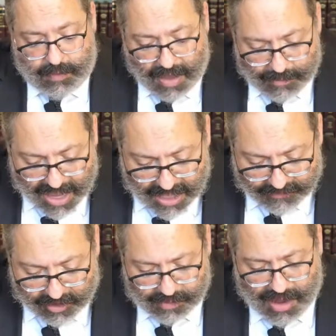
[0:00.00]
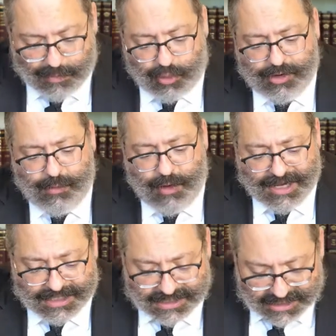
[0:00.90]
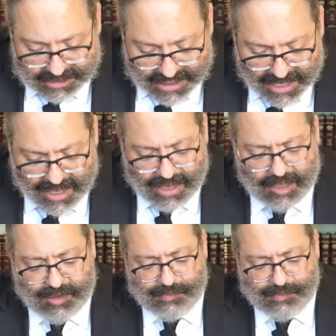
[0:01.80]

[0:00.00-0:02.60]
Pamed amurim. When is this said?